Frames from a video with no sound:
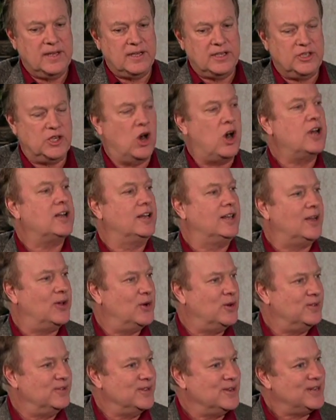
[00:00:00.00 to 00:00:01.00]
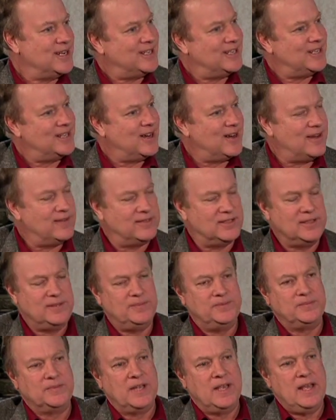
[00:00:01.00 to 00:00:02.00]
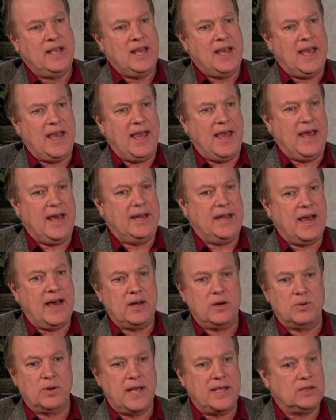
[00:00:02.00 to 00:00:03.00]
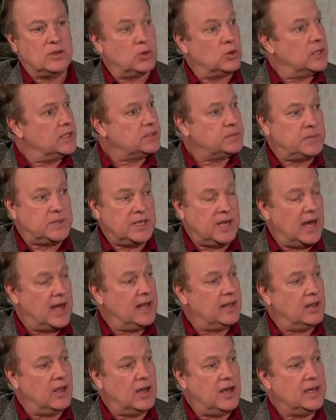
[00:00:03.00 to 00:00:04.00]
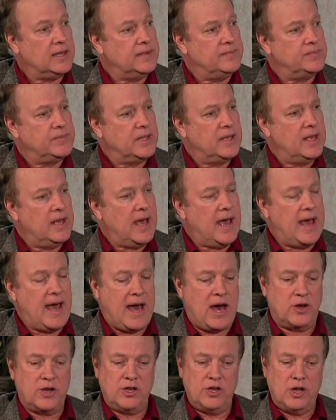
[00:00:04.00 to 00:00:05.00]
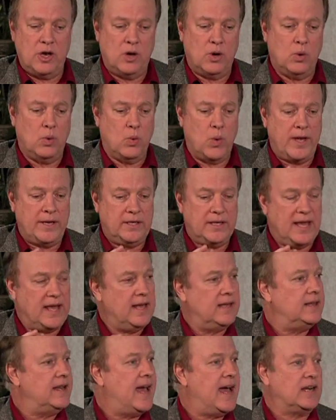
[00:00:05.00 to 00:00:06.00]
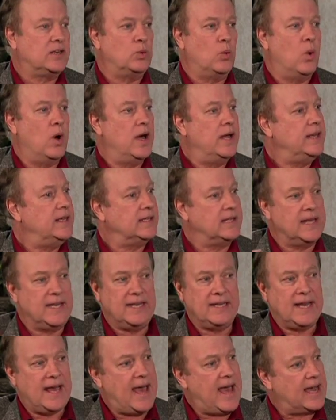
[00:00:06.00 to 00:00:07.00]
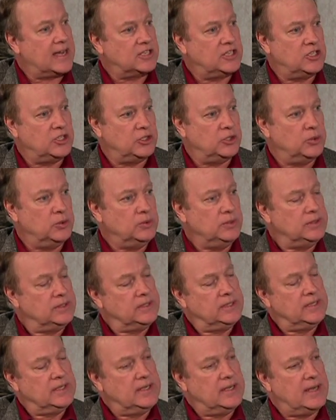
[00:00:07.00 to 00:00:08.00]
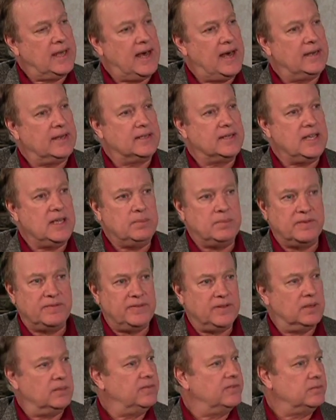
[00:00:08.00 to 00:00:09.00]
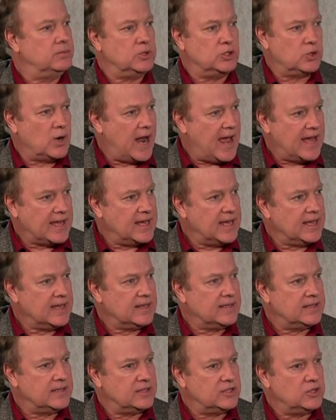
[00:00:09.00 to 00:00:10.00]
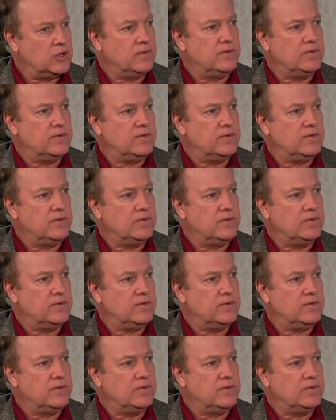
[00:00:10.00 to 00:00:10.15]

dawdle over in a novel, and how to write crisp dialogue, and how to know when to end Act 1 and get into Act 2, how to keep a film from dragging, and so